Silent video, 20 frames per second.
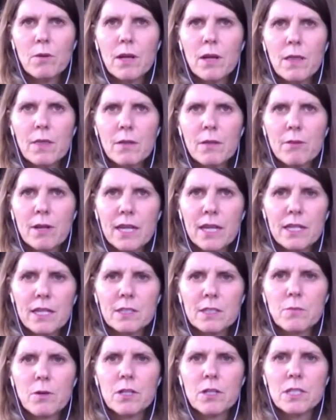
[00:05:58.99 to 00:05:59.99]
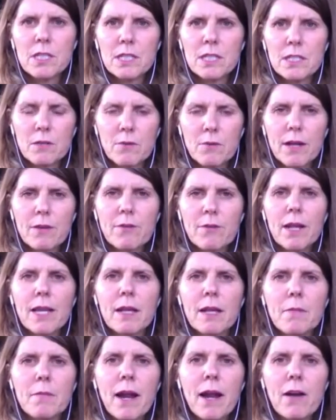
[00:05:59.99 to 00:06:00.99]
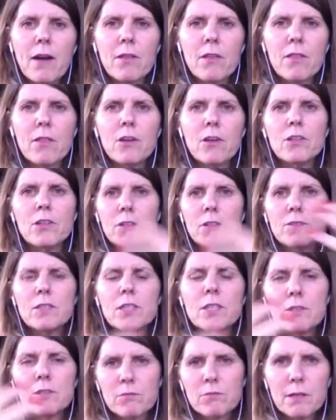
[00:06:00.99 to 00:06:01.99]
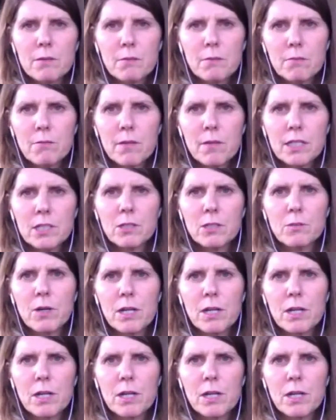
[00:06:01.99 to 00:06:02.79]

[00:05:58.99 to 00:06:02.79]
in the readiness process around running a marathon. You've just mentioned one